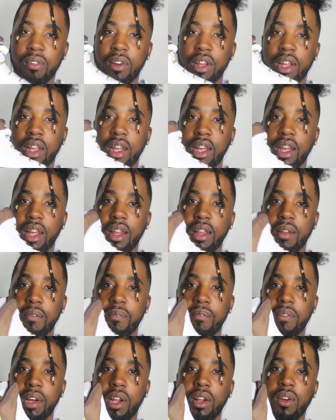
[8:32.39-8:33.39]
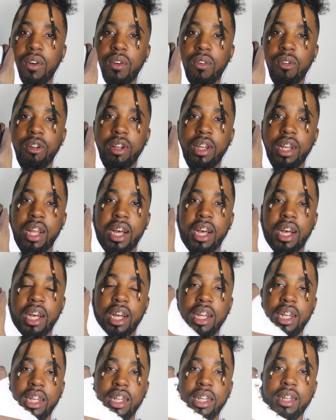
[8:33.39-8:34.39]
But yeah, the Mellow
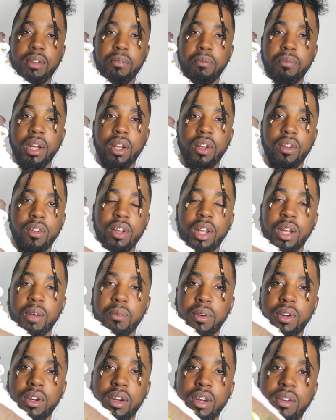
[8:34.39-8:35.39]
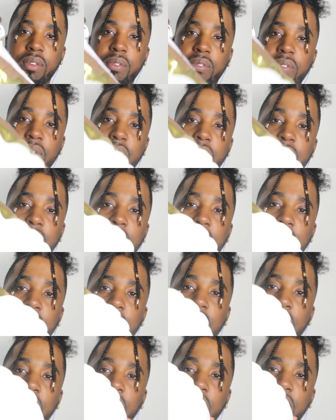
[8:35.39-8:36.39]
9s, Mellow number
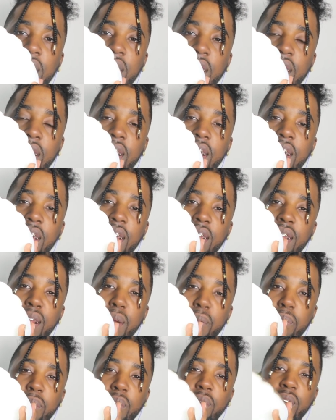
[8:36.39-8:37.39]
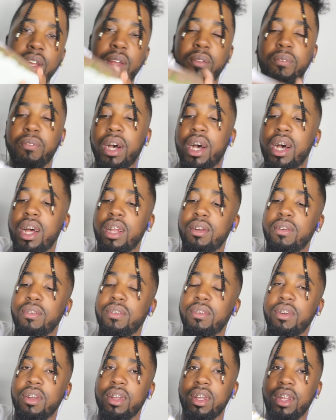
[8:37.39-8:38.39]
15, that milky
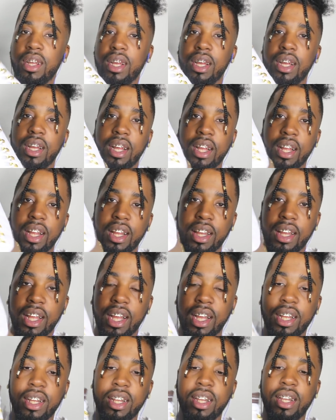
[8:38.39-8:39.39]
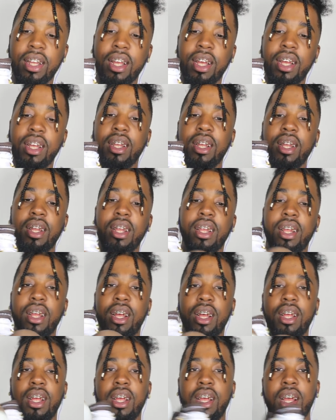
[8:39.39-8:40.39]
bottom, that
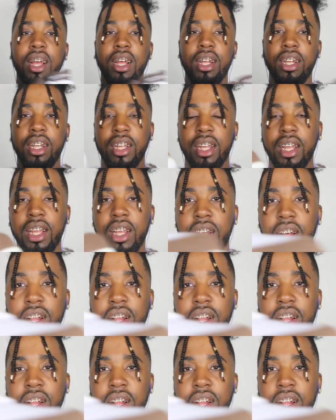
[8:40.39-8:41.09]
give